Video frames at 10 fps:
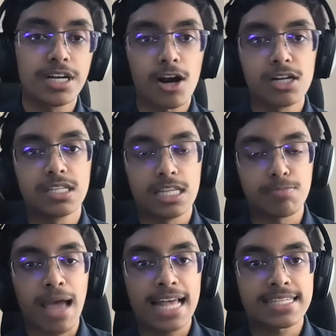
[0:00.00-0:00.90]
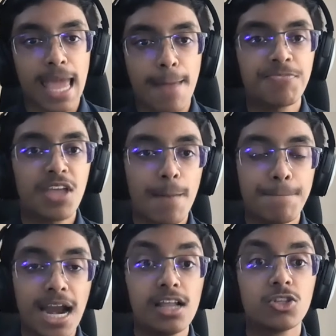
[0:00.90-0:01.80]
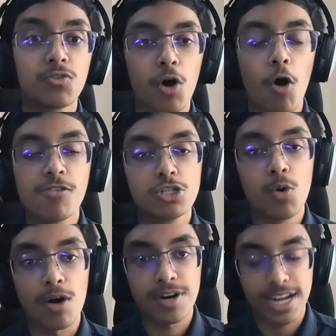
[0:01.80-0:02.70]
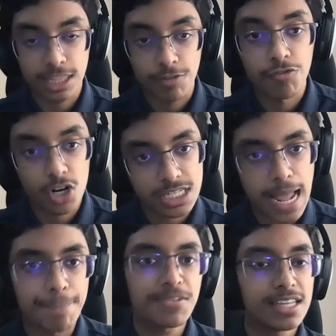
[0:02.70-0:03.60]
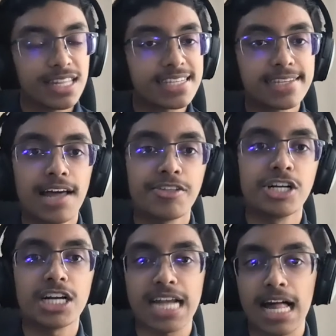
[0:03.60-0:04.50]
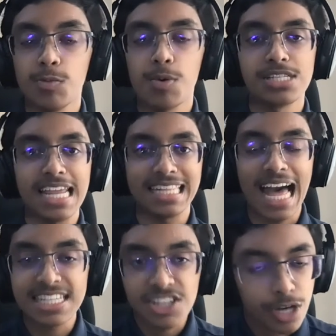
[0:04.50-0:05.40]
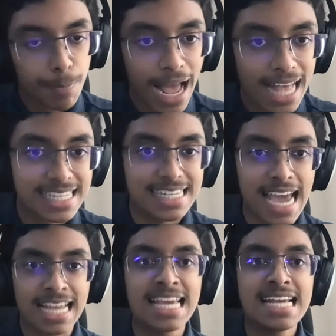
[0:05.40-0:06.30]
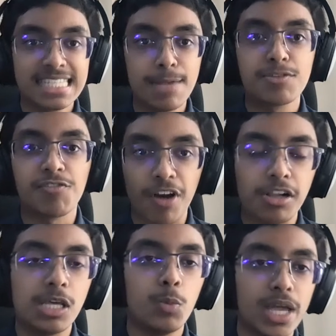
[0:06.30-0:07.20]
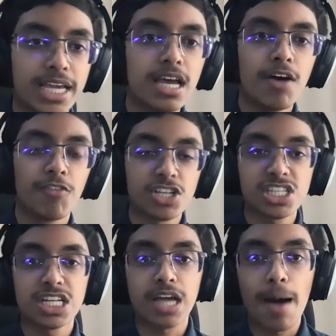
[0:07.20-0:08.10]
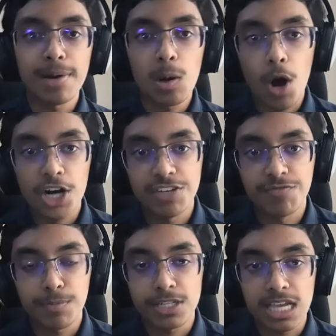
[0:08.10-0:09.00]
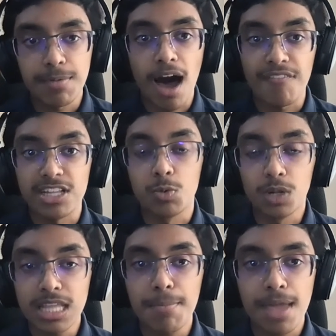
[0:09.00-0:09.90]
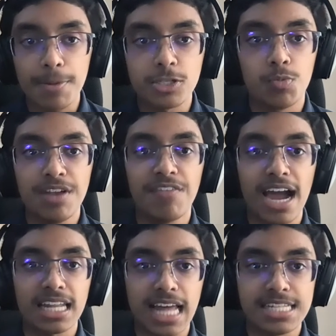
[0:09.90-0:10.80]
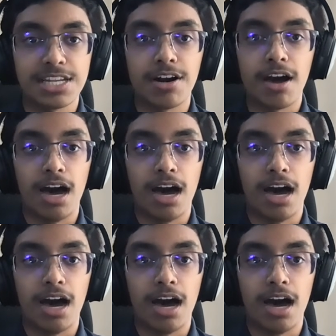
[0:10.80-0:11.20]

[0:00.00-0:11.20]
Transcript: yards this past game and barely threw for over 200 in the first game. This is not the Josh Allen we were seeing last year. Their passing attack seems fairly weak. Versus a dominant Washington Football Team offense, will they be able to revitalize their